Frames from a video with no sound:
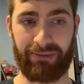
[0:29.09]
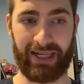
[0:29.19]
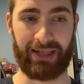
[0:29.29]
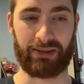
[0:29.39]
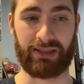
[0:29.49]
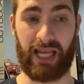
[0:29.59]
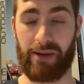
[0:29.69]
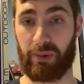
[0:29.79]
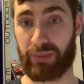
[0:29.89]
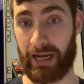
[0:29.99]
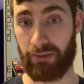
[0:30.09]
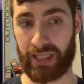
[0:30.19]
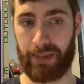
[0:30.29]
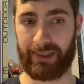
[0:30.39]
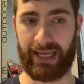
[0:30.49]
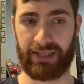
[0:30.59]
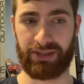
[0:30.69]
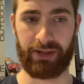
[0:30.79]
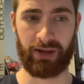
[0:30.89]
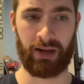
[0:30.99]
You got Dyami Brown, came in
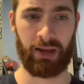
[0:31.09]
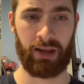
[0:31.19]
last year.